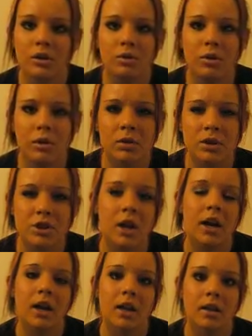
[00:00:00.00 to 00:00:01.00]
you go to
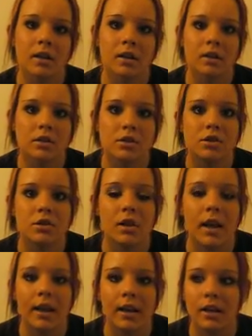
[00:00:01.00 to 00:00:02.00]
jail.
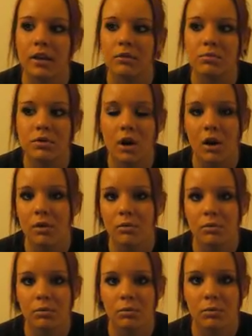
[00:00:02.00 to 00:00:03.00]
Like, you
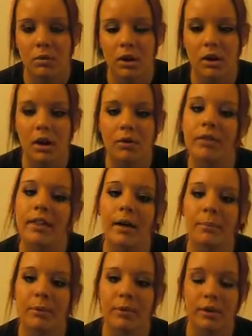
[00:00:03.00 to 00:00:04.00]
don't want to go to
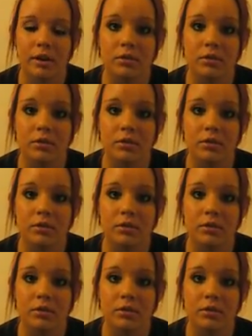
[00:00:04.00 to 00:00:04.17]
that point.